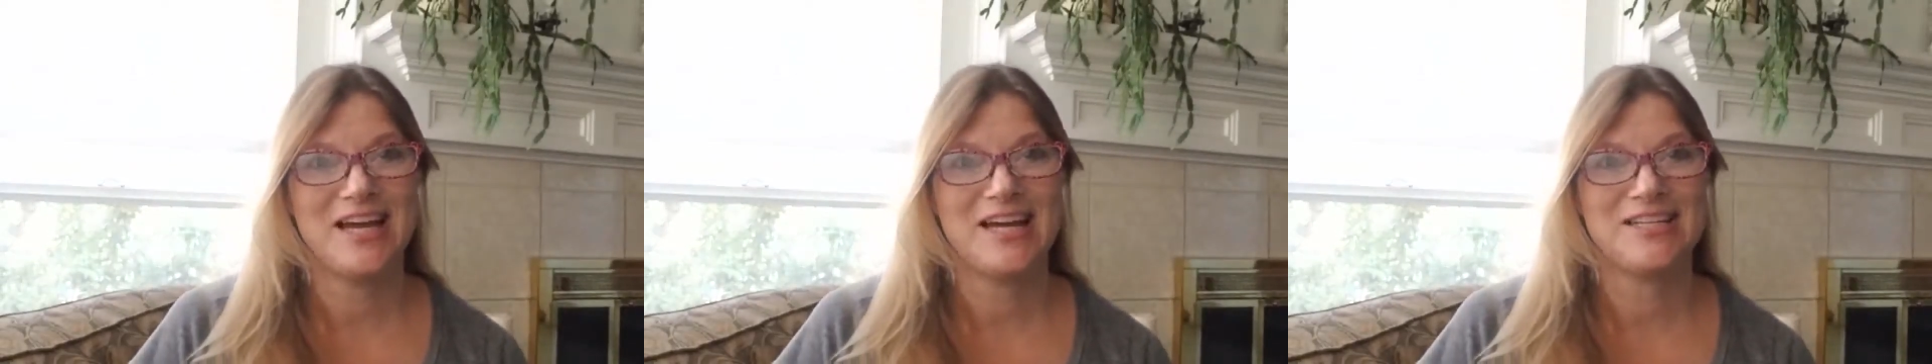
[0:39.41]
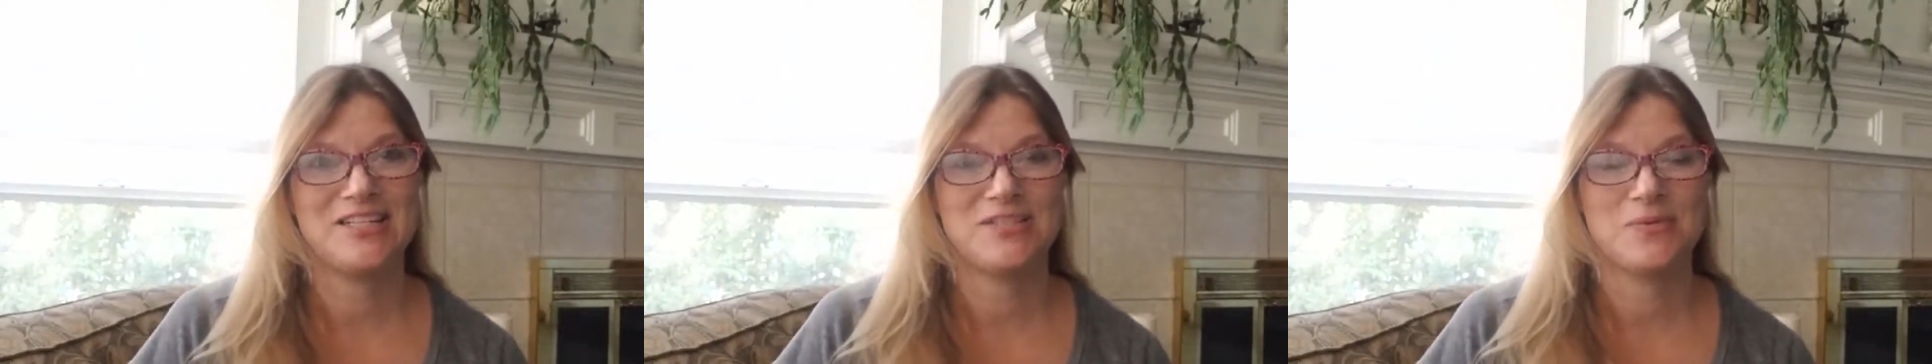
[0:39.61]

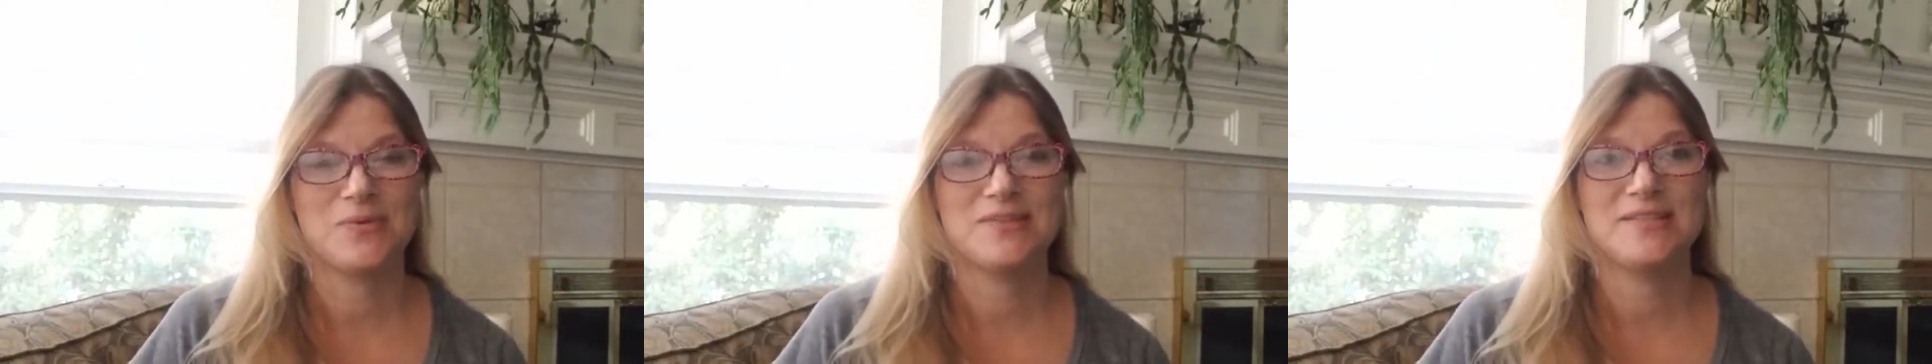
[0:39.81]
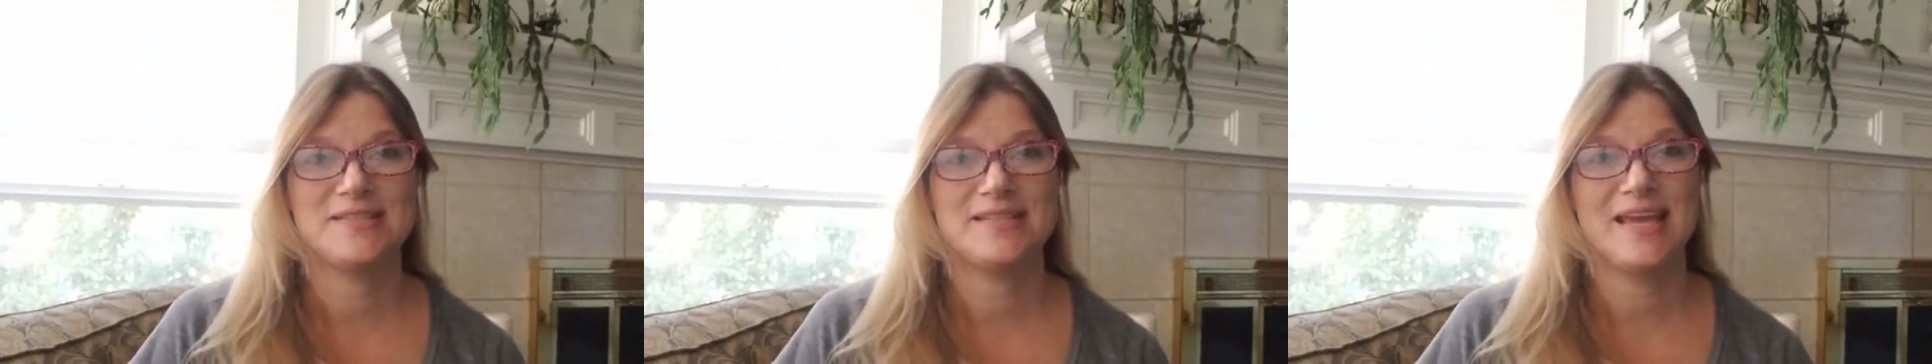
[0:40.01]
I just want
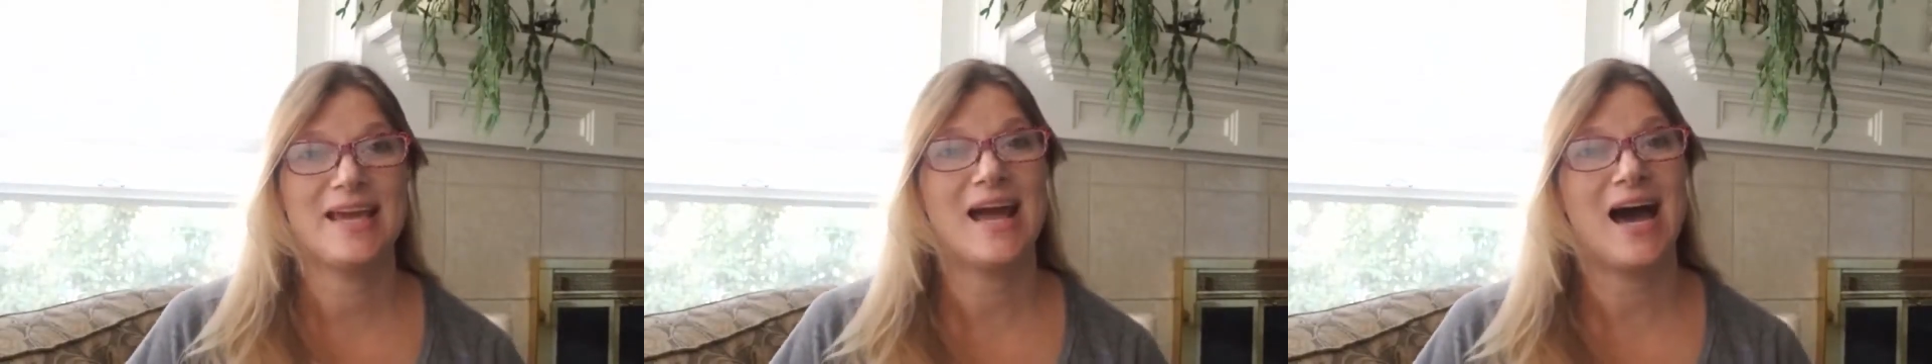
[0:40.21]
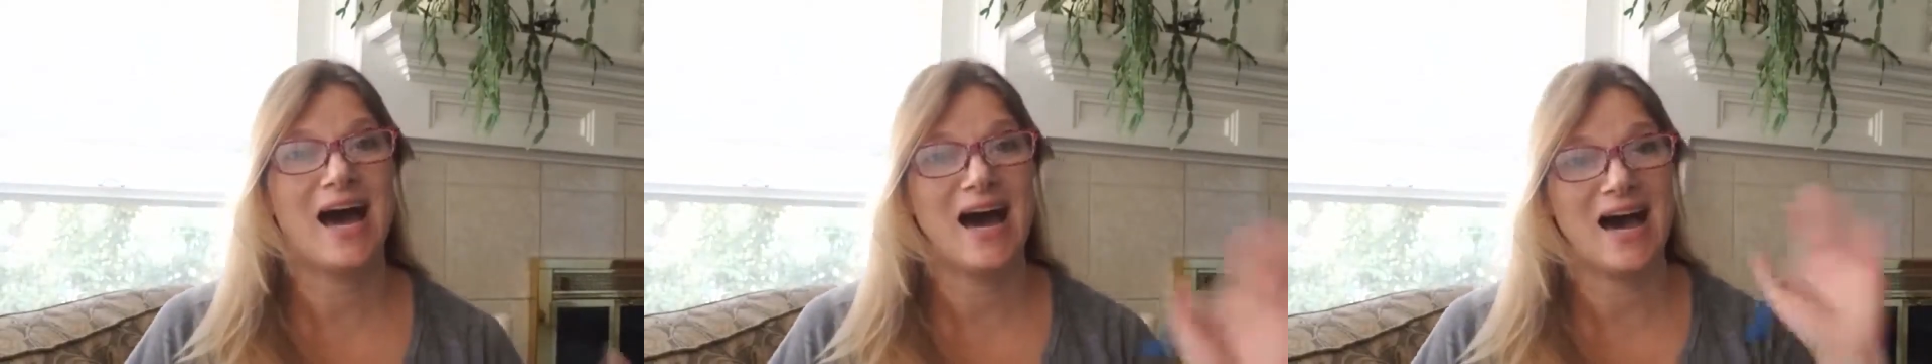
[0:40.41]
to say
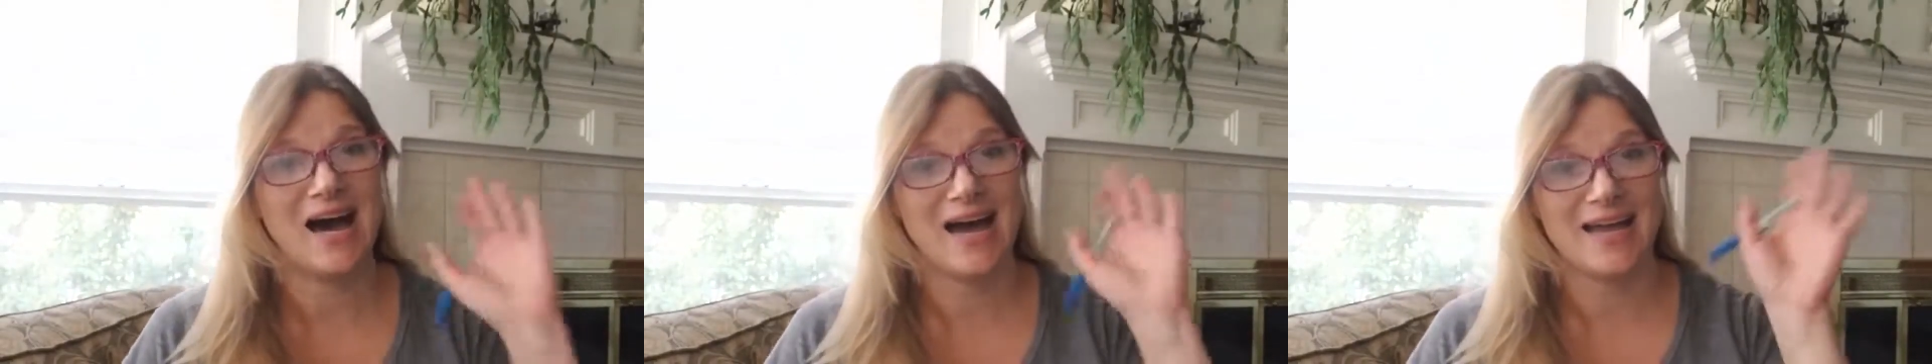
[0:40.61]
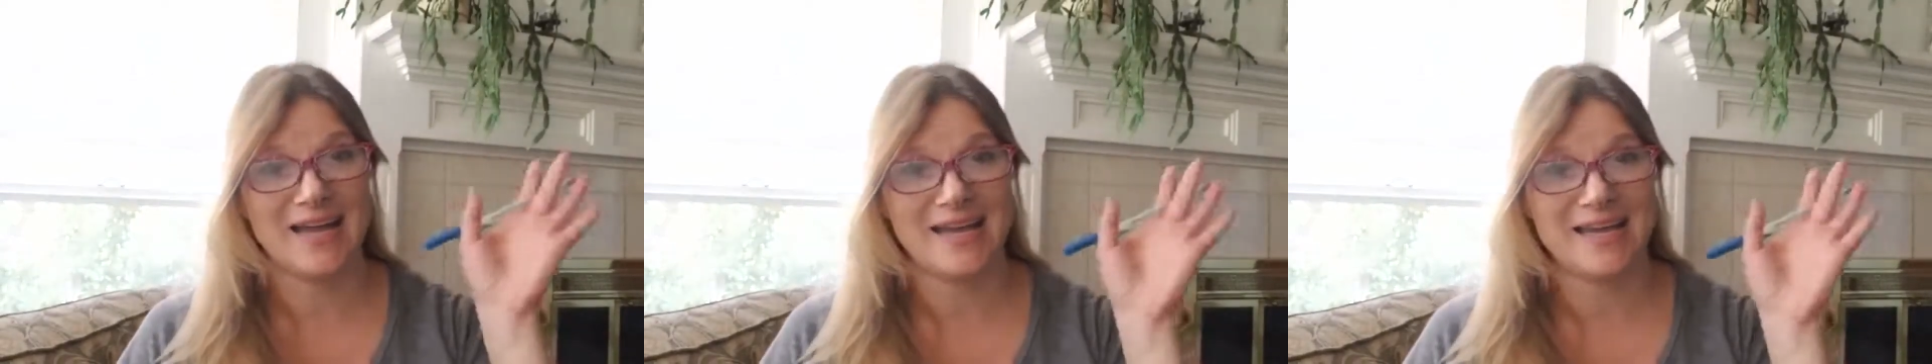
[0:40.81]

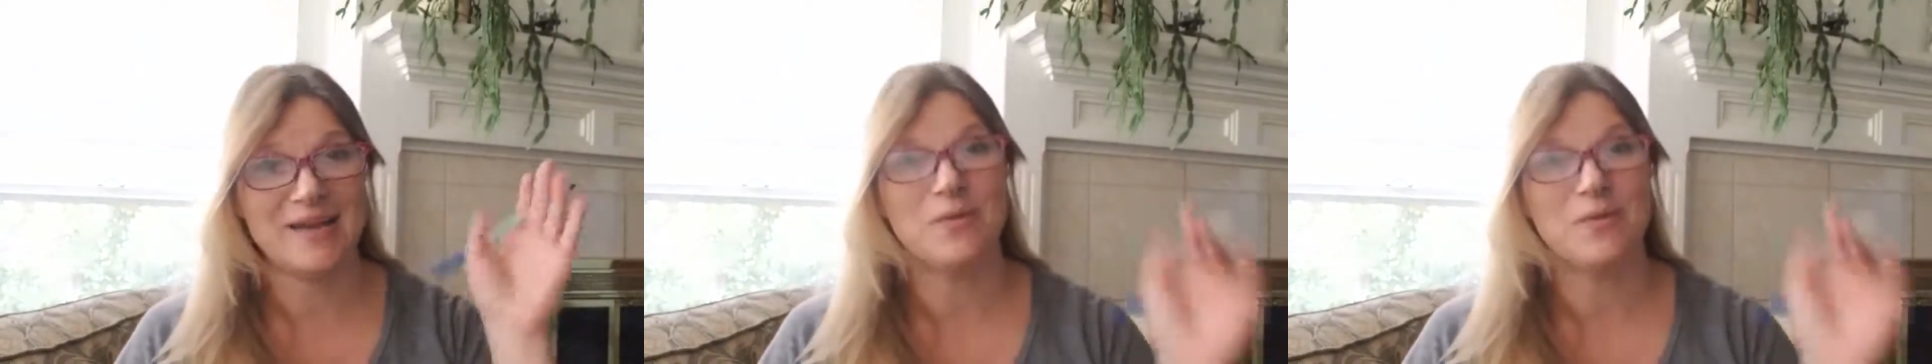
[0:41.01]
hi,